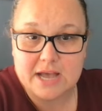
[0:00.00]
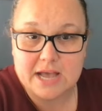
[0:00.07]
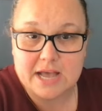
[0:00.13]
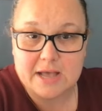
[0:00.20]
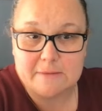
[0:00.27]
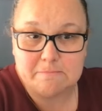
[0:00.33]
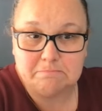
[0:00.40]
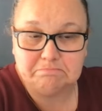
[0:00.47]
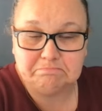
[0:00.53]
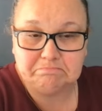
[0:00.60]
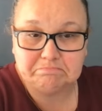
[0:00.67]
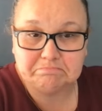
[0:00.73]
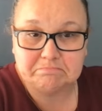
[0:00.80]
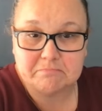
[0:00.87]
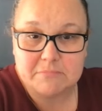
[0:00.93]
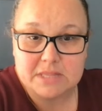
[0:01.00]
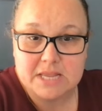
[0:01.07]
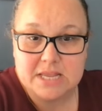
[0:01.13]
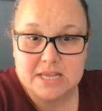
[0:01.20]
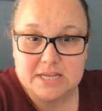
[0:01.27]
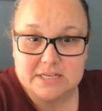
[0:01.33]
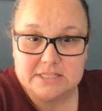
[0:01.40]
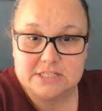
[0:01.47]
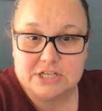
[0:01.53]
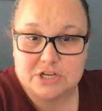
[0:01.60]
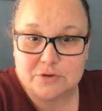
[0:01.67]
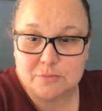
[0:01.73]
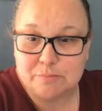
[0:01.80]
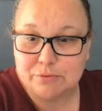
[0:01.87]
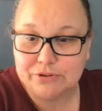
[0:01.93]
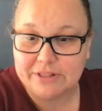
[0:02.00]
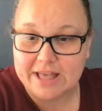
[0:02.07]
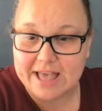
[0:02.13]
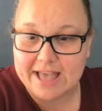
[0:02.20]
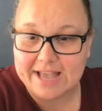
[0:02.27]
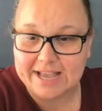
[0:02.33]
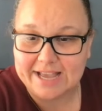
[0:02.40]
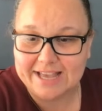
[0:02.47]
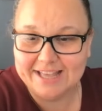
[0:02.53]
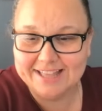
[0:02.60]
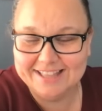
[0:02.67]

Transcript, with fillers: um, to play.